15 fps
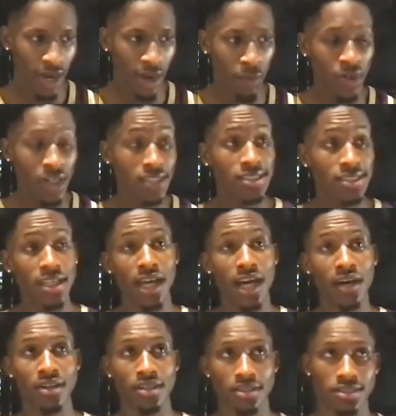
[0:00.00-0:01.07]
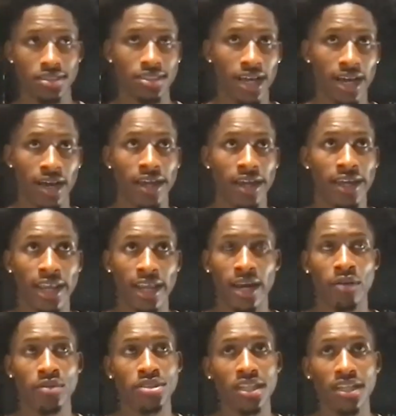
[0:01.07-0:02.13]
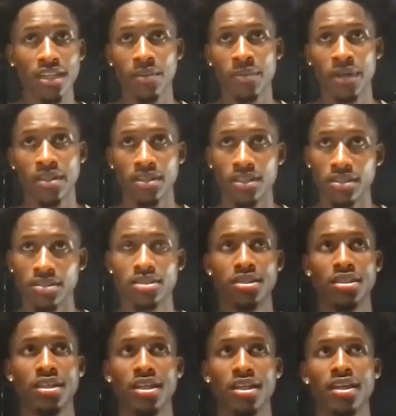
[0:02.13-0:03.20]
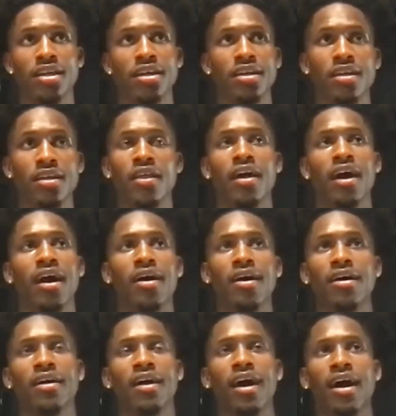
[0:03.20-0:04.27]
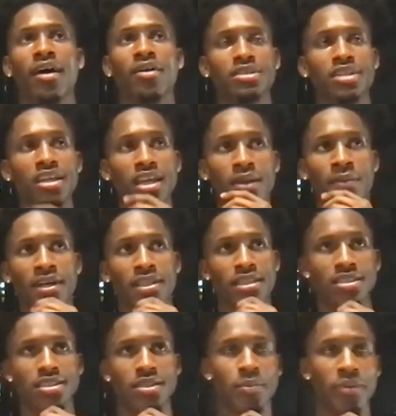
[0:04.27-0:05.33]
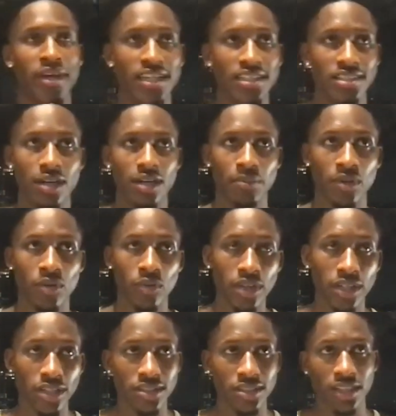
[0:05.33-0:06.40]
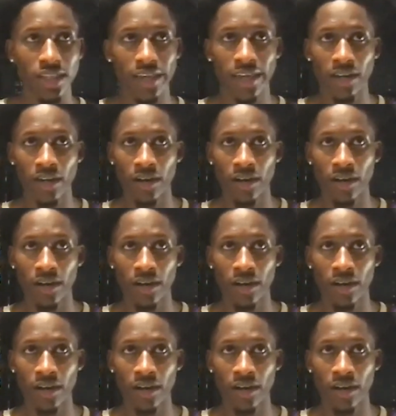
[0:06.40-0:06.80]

want to tell y'all this, and I was thinking about this. I was thinking about this the past couple of weeks, and